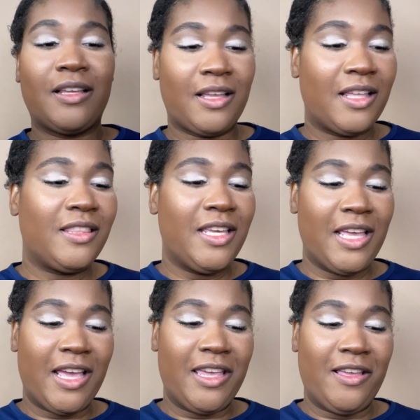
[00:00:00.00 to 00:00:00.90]
I think
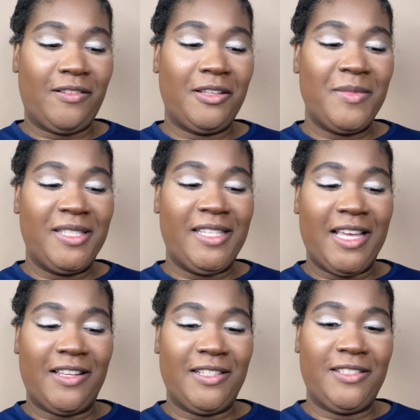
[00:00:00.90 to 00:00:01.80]
I am. Let me see
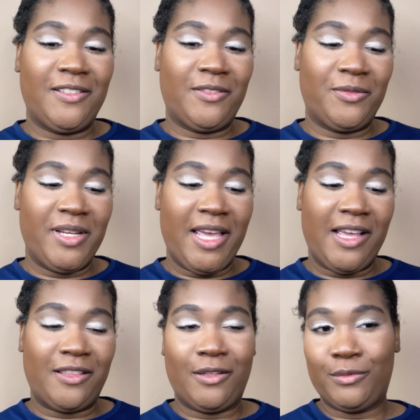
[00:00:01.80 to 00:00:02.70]
how this is gonna
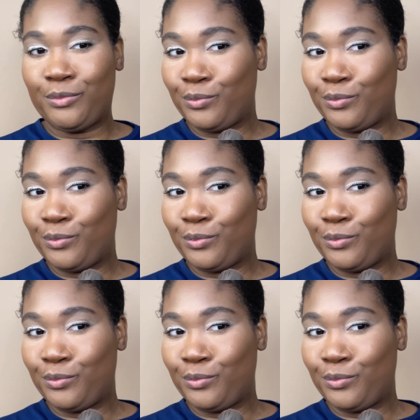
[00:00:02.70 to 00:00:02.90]
react though.